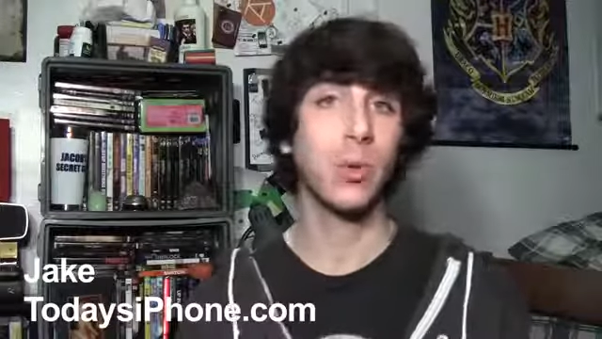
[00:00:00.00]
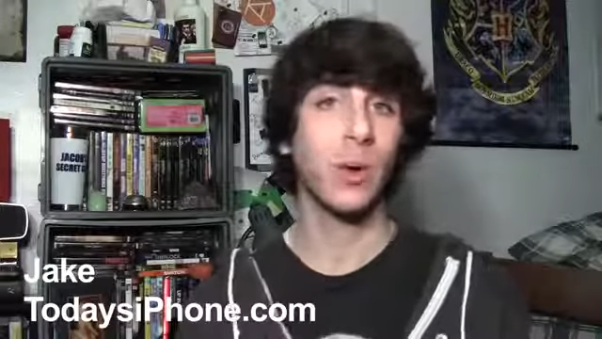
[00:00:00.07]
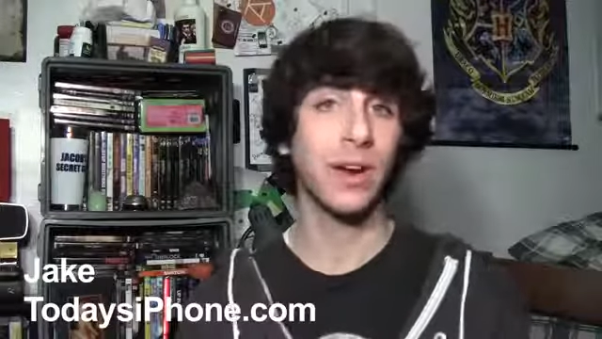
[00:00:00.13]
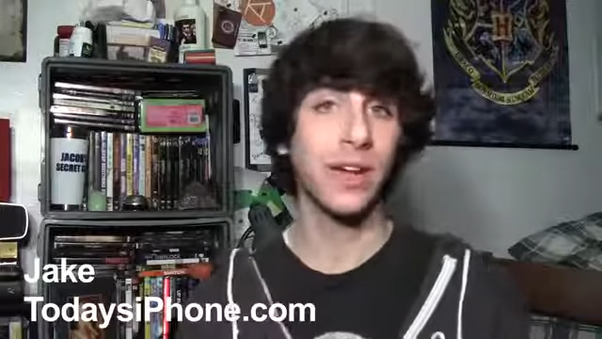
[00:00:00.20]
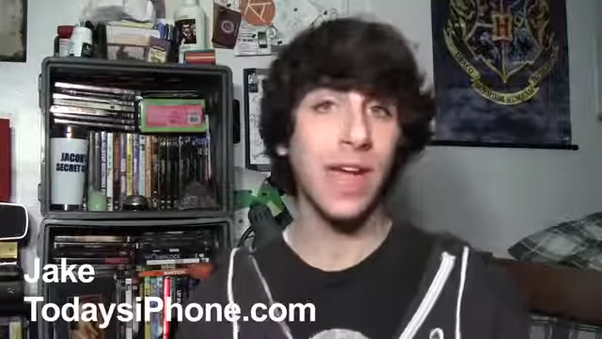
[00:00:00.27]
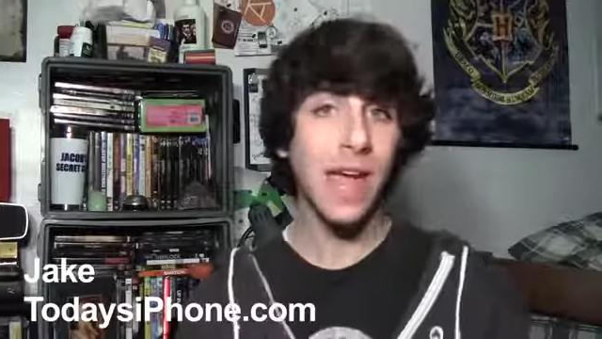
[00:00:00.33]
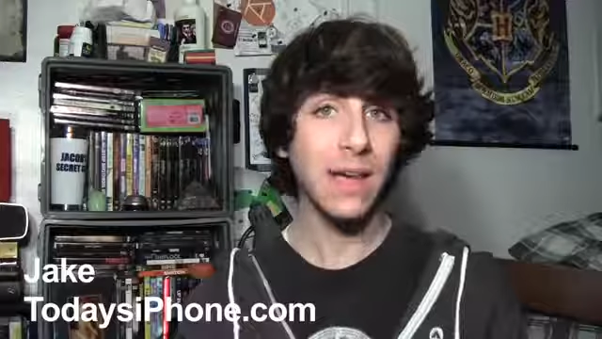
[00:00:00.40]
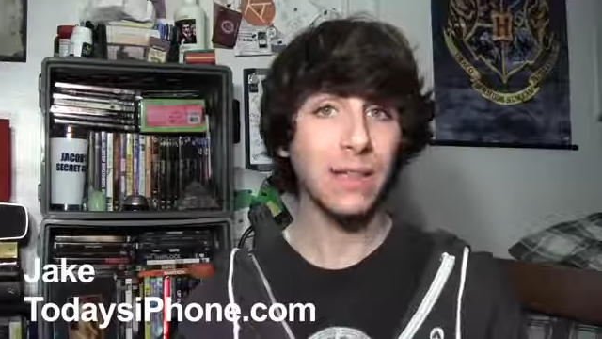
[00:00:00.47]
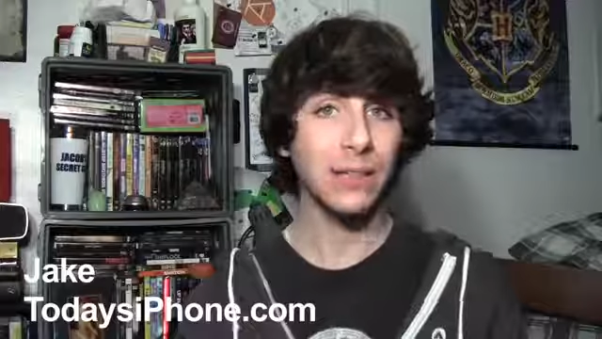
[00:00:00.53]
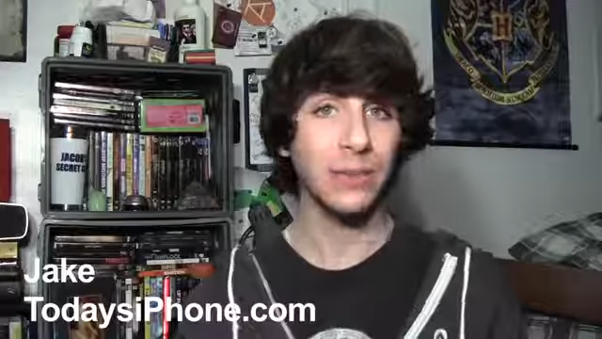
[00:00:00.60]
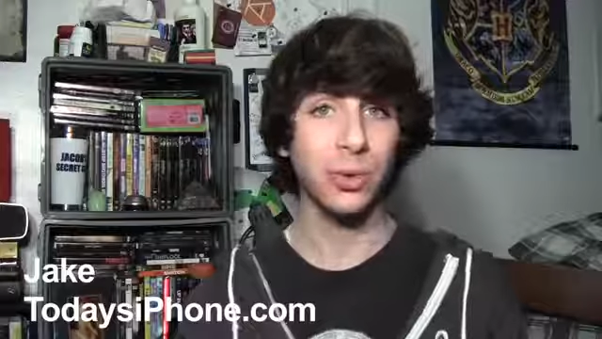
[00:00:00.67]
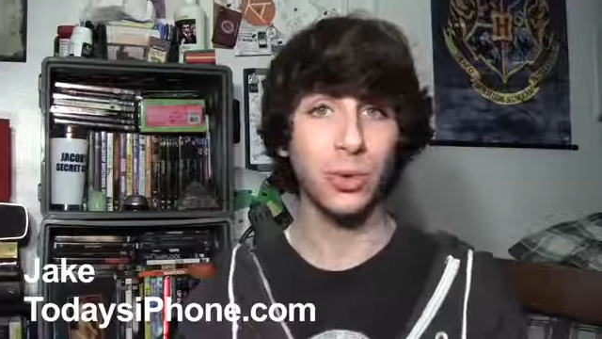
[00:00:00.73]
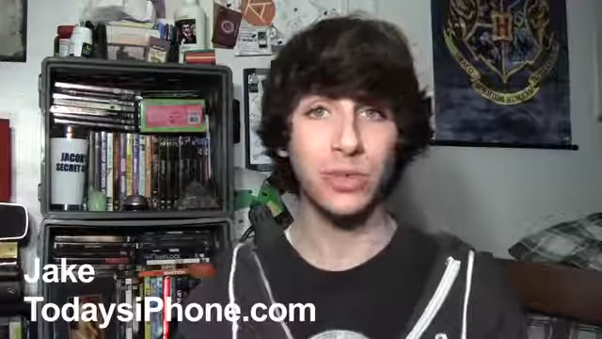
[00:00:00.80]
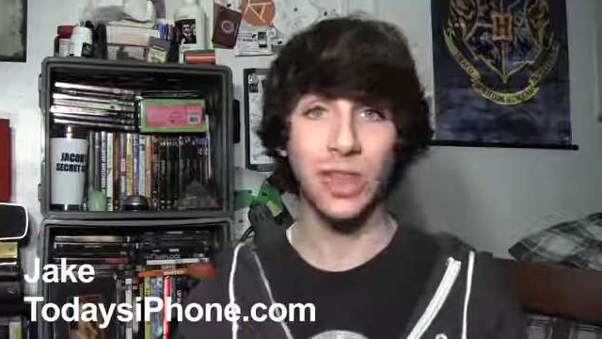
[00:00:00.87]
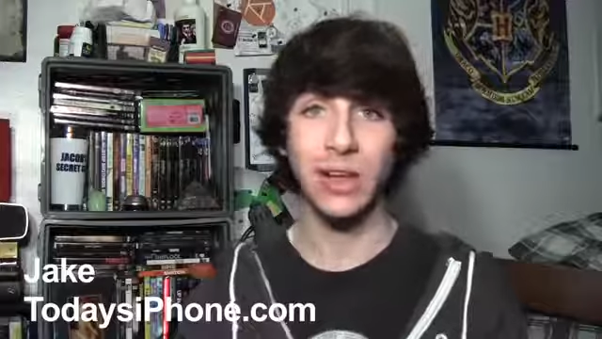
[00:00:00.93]
28th,
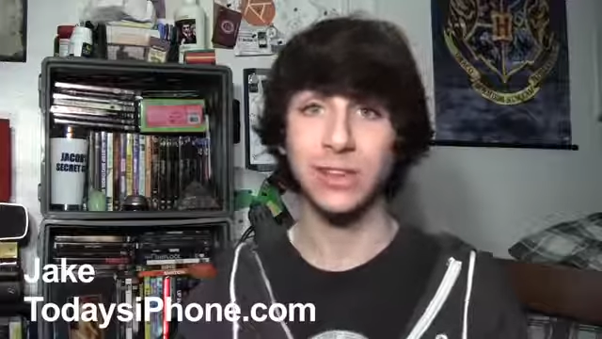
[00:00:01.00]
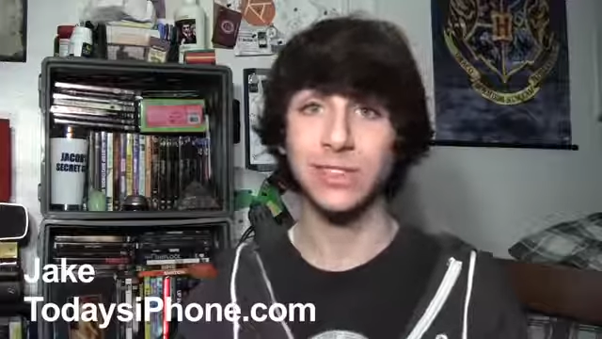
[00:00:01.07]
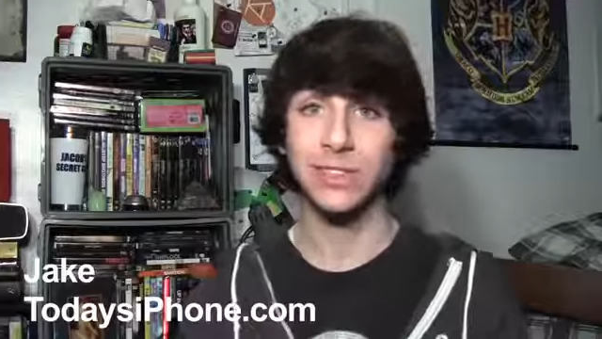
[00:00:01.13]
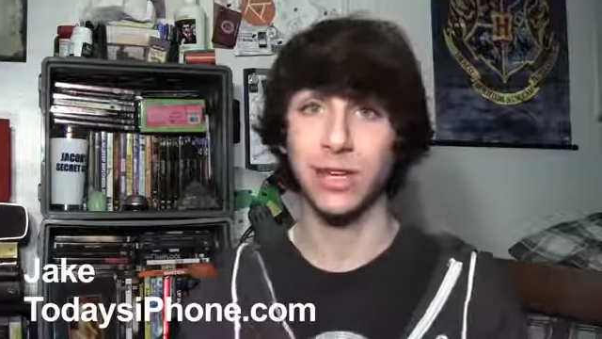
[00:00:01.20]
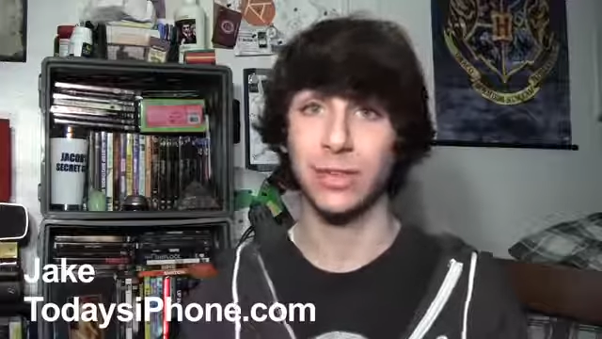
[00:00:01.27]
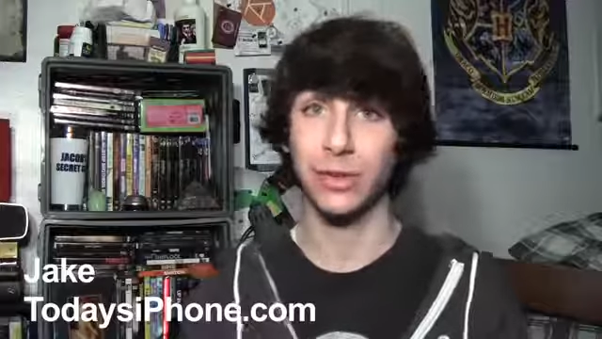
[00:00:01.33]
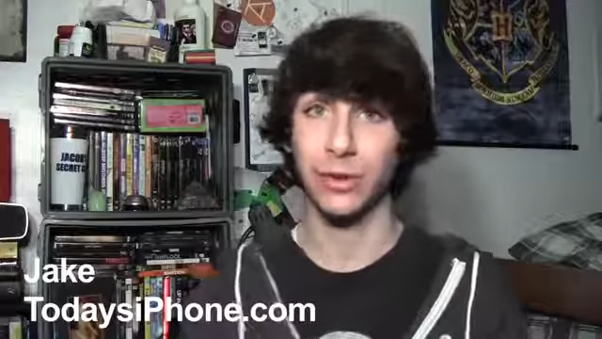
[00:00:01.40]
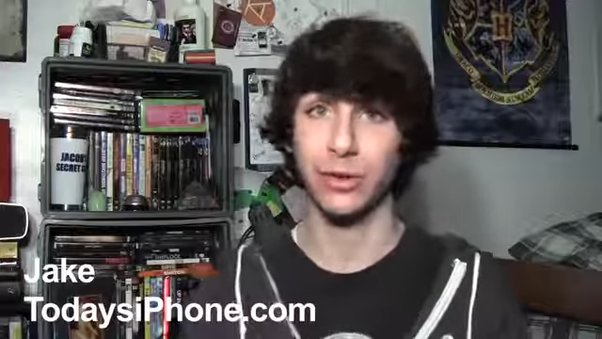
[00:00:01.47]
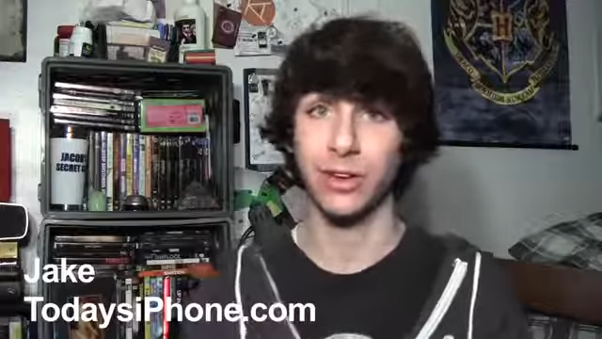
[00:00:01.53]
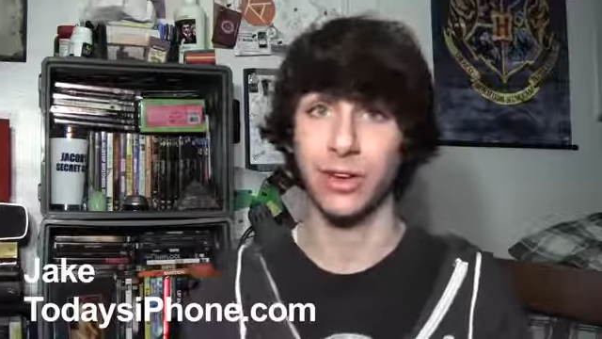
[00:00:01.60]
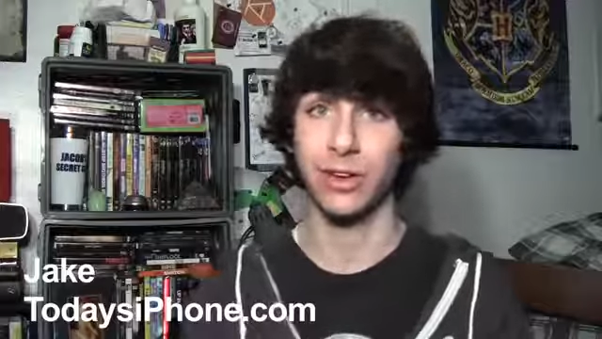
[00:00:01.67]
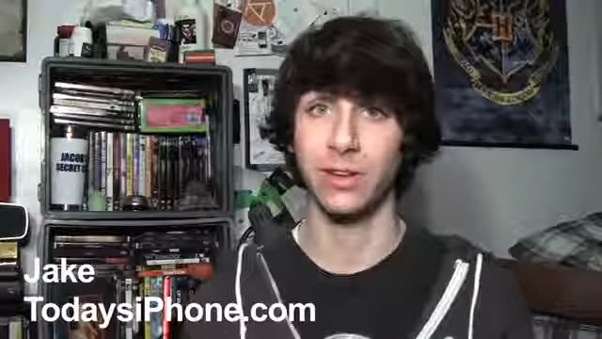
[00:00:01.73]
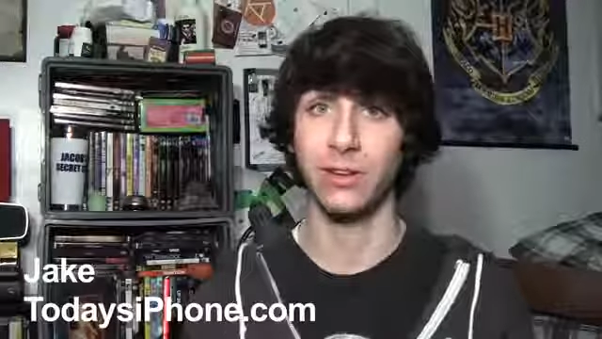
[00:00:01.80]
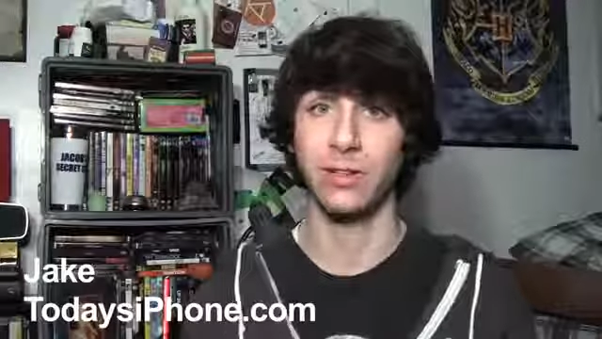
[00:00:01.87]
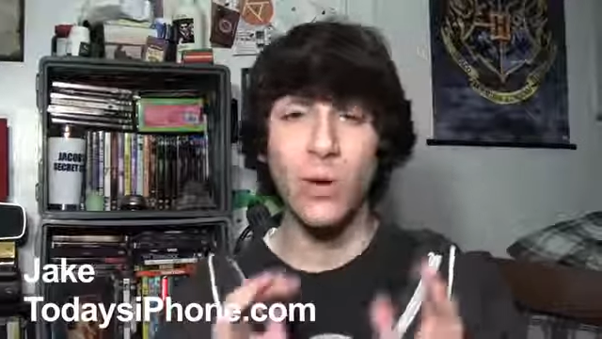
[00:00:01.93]

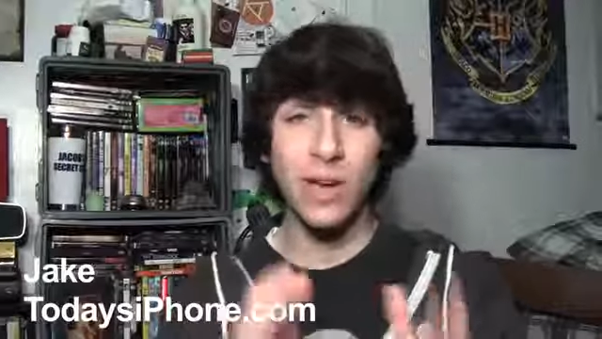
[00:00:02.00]
2013.